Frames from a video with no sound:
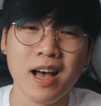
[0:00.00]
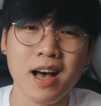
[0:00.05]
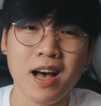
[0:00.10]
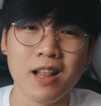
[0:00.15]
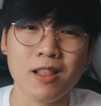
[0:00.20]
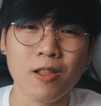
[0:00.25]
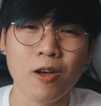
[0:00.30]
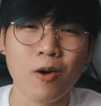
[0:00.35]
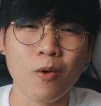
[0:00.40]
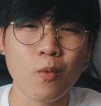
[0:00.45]

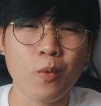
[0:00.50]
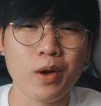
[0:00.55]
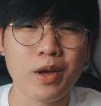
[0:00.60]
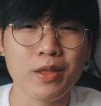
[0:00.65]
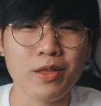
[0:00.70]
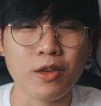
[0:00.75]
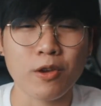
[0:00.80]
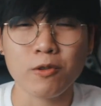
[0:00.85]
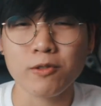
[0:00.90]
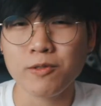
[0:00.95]
along
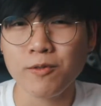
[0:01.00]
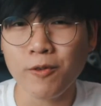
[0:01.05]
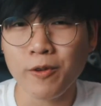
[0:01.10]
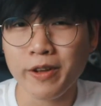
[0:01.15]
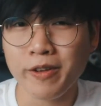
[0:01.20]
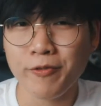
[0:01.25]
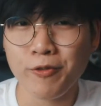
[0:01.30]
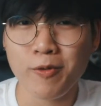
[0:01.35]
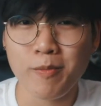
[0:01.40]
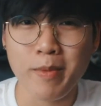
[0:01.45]
with useful
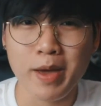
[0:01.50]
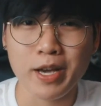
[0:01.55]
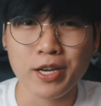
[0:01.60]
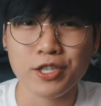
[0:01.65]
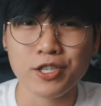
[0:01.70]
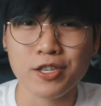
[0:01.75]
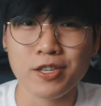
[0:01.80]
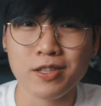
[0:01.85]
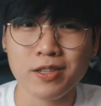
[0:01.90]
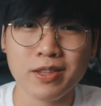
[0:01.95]

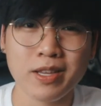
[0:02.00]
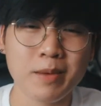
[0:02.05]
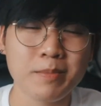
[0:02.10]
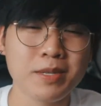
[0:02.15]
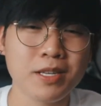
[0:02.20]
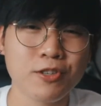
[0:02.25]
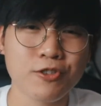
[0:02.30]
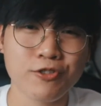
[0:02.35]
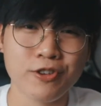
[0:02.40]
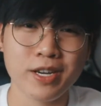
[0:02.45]
information,
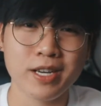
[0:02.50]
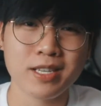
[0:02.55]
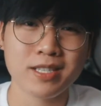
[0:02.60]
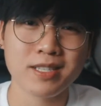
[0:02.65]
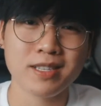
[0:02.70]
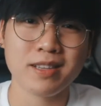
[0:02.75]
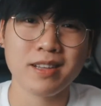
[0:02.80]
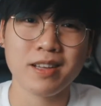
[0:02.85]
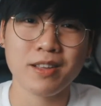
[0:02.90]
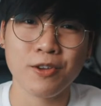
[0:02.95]
tips and
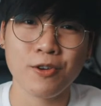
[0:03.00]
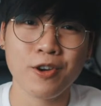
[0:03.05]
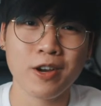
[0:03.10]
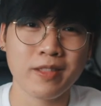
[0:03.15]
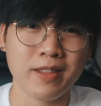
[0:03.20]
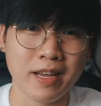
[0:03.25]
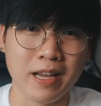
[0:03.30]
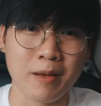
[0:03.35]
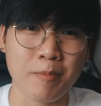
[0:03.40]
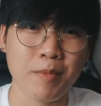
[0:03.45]
tricks that you
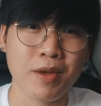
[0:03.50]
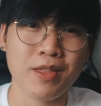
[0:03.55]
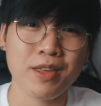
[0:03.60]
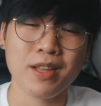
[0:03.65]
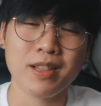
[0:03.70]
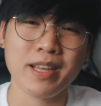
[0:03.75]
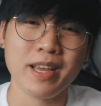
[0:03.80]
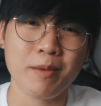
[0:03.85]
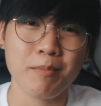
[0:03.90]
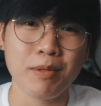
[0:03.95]
can
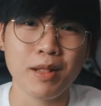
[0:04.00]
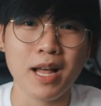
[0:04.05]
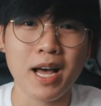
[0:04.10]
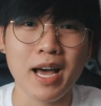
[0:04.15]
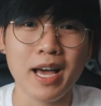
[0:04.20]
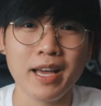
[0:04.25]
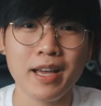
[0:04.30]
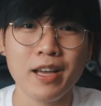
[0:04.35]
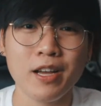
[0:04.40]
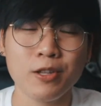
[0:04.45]
immediately
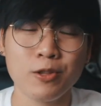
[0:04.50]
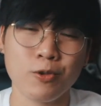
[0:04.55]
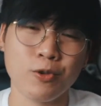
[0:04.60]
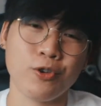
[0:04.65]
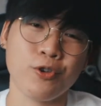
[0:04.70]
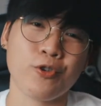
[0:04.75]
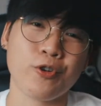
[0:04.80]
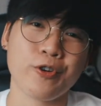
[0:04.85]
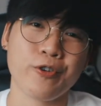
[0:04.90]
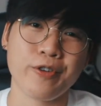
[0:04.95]
apply to
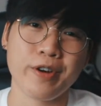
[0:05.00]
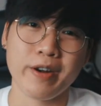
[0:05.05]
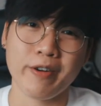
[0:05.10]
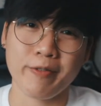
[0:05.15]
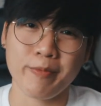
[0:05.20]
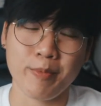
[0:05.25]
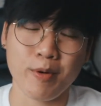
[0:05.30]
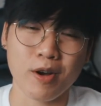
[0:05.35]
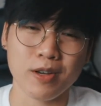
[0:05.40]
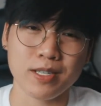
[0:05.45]
your
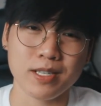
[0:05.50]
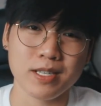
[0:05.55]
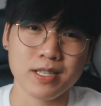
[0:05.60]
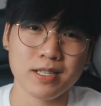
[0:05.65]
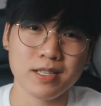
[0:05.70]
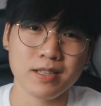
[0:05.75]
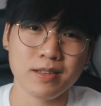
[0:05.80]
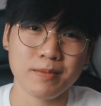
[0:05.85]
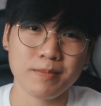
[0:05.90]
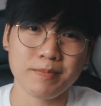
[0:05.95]
creative
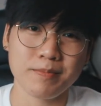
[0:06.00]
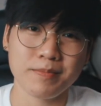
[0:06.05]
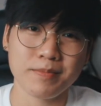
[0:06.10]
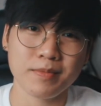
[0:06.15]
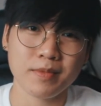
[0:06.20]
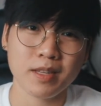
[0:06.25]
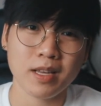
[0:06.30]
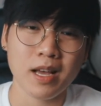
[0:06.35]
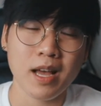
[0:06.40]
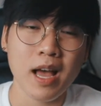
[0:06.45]
process.
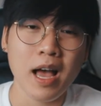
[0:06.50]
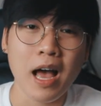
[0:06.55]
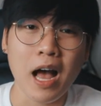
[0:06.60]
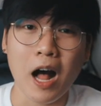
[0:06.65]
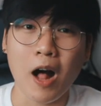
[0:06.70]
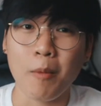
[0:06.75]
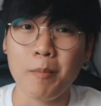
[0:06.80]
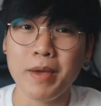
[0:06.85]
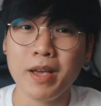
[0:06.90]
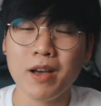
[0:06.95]

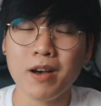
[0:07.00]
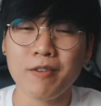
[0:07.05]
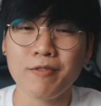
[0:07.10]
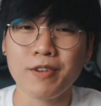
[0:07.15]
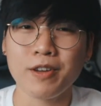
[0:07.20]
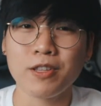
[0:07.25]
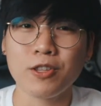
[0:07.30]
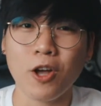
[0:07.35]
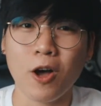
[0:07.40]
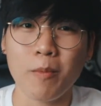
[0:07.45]
I'll be
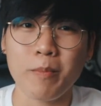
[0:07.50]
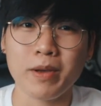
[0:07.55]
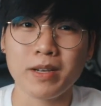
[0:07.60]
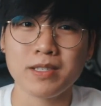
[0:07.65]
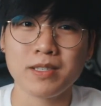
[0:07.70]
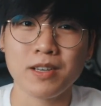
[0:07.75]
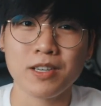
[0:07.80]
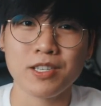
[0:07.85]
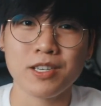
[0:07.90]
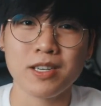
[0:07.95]
covering
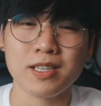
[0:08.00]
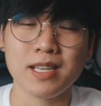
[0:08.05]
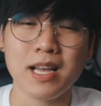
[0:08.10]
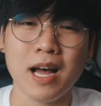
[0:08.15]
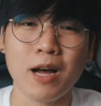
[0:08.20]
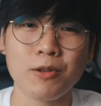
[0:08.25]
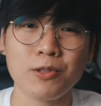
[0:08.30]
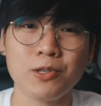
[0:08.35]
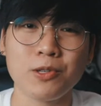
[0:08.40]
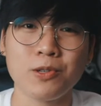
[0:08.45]
topics such as
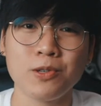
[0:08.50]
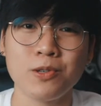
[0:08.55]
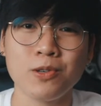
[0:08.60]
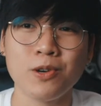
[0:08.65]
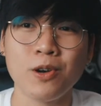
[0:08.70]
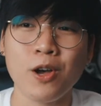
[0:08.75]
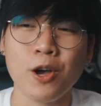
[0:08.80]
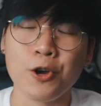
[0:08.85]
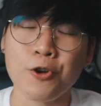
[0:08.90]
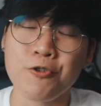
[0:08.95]
how
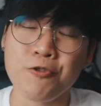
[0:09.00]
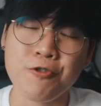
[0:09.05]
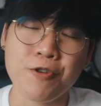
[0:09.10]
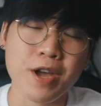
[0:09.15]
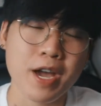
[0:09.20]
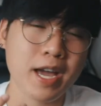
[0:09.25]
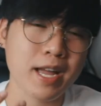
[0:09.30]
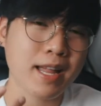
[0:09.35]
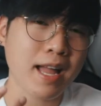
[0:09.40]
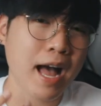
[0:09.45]
to
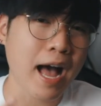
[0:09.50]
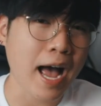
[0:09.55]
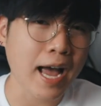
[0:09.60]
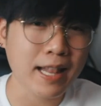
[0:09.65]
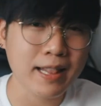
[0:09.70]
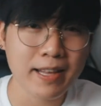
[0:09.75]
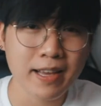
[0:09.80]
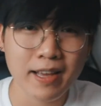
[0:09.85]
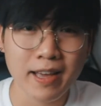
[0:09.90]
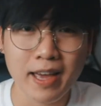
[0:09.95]
create
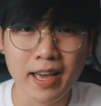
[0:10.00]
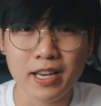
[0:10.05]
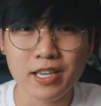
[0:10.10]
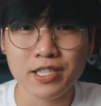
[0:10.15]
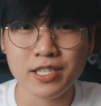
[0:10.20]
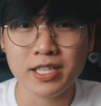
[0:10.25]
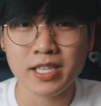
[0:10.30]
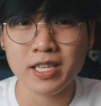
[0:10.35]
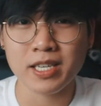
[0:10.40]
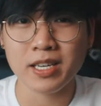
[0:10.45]
highly
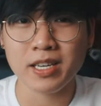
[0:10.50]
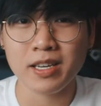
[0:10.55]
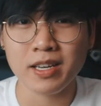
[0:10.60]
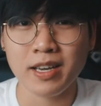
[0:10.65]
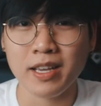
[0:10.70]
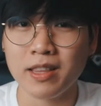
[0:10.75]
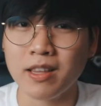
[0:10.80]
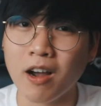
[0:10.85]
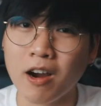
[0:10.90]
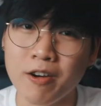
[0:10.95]
engaging
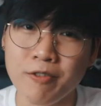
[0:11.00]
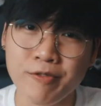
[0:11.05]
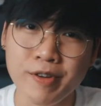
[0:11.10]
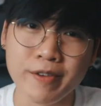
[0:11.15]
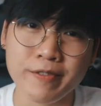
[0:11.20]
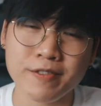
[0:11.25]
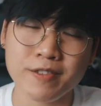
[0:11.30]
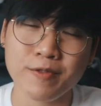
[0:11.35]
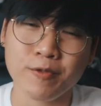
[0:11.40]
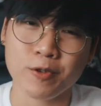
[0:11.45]
guitar
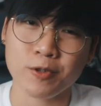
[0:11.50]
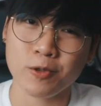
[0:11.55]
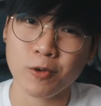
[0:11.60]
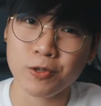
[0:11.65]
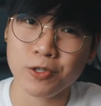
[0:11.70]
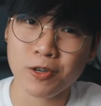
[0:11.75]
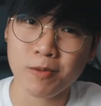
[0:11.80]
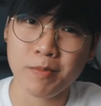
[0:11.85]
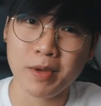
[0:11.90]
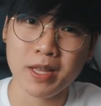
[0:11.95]
riffs for
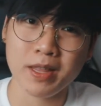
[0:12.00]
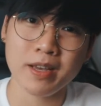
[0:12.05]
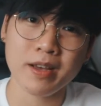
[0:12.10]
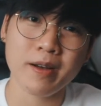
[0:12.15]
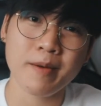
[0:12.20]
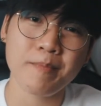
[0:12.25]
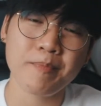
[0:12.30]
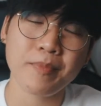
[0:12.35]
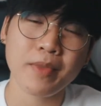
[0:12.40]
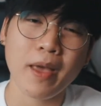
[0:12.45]
social
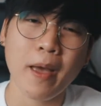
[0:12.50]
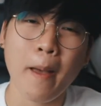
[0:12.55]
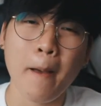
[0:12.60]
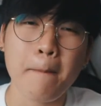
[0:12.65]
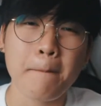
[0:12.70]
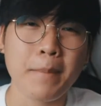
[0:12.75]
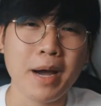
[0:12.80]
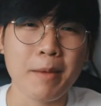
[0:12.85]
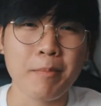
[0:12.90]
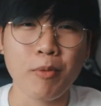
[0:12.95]
media,
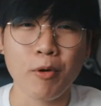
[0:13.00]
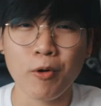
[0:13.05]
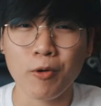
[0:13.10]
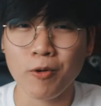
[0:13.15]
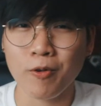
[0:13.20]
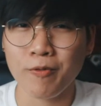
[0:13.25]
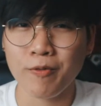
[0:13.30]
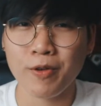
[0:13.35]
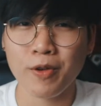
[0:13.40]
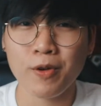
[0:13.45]
my
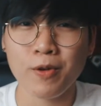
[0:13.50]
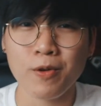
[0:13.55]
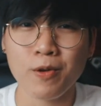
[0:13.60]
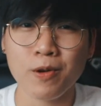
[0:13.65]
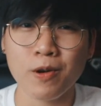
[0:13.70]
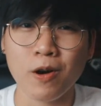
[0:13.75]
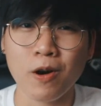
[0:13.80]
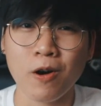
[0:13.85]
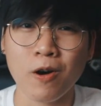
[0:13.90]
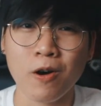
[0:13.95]
point of
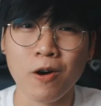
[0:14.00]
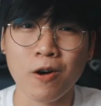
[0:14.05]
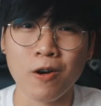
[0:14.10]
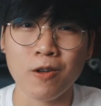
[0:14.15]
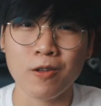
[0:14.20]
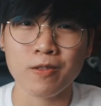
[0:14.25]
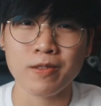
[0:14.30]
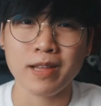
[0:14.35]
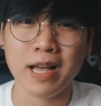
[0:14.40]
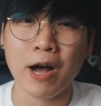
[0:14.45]
view
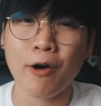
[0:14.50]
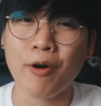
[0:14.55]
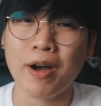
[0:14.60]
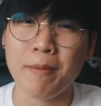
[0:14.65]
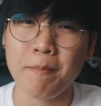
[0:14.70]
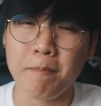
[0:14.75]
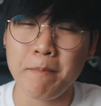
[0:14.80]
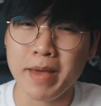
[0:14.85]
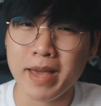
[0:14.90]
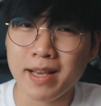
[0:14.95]
on how I
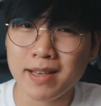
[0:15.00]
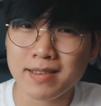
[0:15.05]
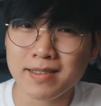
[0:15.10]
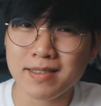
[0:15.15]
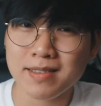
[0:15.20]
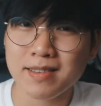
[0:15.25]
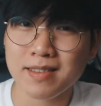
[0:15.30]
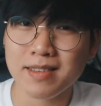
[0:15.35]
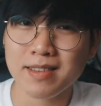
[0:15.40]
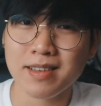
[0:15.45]

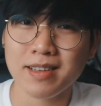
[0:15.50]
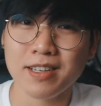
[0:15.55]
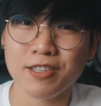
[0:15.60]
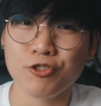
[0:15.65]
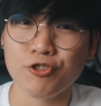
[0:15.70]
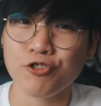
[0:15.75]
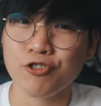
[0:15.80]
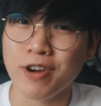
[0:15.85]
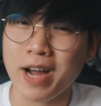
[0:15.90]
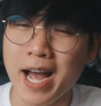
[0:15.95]
mix
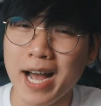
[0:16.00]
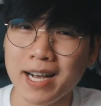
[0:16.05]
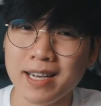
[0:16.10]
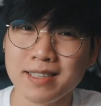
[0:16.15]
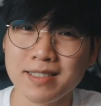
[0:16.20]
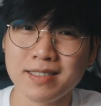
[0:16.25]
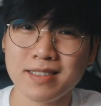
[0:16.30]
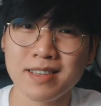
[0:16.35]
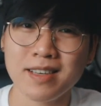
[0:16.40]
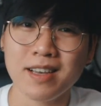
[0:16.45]
the
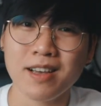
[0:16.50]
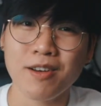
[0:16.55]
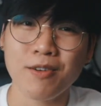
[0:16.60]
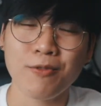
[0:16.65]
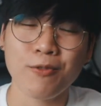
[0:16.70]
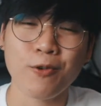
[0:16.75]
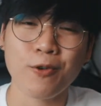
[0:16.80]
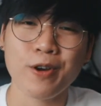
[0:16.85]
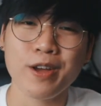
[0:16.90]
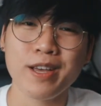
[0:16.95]
tracks
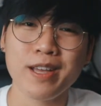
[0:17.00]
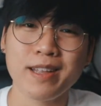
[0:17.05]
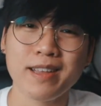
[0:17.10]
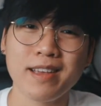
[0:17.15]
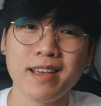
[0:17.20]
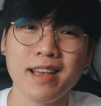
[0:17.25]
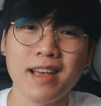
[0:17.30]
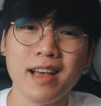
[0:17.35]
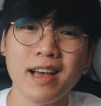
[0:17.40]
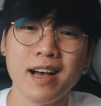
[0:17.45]
for it,
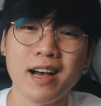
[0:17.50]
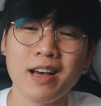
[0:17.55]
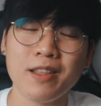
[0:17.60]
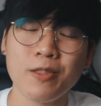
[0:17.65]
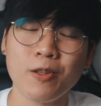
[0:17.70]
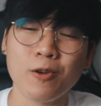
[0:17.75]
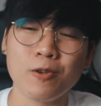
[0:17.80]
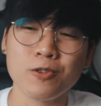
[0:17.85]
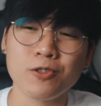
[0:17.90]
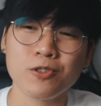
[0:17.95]

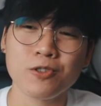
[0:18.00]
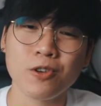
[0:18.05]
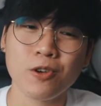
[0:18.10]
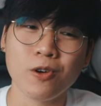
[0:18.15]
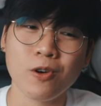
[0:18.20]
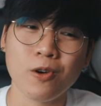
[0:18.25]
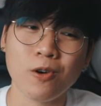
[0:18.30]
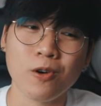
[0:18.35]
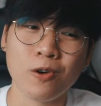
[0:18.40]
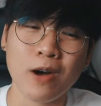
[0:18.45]
and
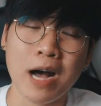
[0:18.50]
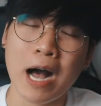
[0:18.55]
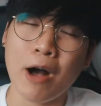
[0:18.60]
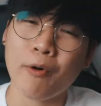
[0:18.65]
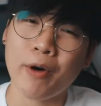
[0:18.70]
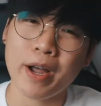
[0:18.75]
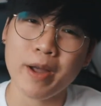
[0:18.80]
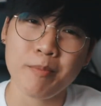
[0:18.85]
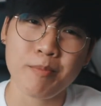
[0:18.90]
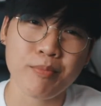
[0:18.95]
also
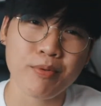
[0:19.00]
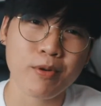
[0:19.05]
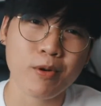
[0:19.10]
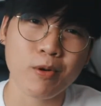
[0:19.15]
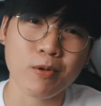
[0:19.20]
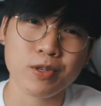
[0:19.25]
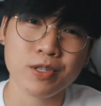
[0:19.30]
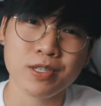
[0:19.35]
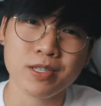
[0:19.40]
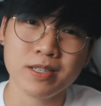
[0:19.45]
how I
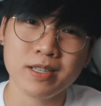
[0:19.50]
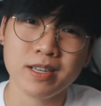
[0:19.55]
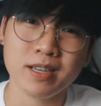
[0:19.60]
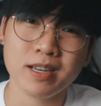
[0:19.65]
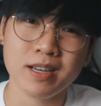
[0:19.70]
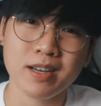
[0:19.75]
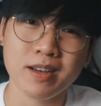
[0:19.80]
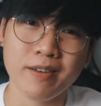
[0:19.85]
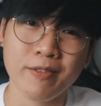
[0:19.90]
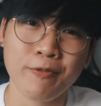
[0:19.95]
approach
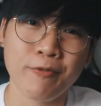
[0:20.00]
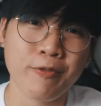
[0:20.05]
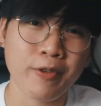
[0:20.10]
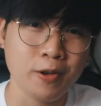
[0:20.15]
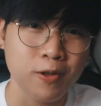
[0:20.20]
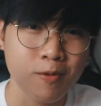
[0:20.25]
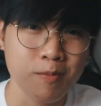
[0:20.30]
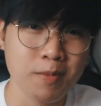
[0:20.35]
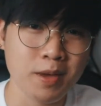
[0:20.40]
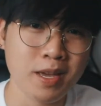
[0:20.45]
the
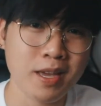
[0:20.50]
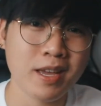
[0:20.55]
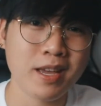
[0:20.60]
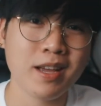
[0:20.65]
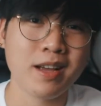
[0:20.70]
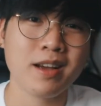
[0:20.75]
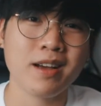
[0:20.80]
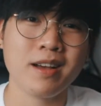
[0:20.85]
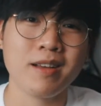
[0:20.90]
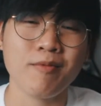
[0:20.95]

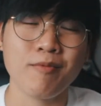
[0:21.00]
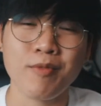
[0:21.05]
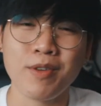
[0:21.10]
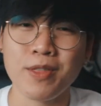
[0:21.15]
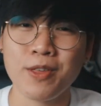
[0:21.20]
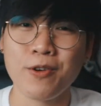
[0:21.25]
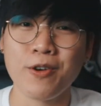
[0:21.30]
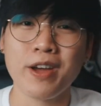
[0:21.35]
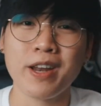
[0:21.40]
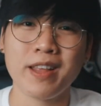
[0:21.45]
filming and
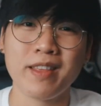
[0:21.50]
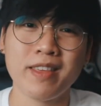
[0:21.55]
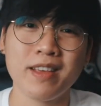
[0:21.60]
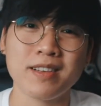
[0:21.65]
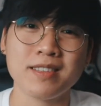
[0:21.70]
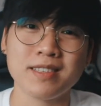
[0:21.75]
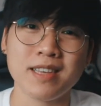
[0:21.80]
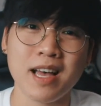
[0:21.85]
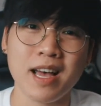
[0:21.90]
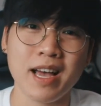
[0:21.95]
video
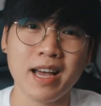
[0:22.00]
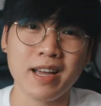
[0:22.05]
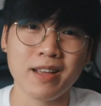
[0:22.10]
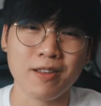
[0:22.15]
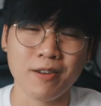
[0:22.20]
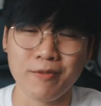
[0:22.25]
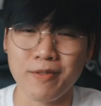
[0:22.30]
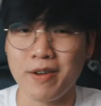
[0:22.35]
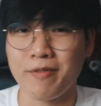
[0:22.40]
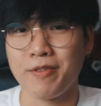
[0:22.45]
editing
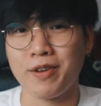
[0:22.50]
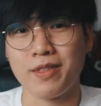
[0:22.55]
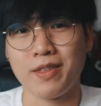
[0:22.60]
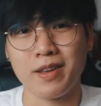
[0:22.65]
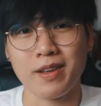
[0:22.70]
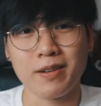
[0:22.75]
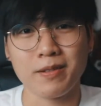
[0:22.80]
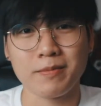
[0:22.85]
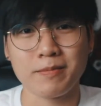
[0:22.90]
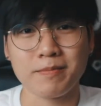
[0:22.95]
side of
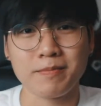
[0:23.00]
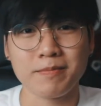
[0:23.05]
everything.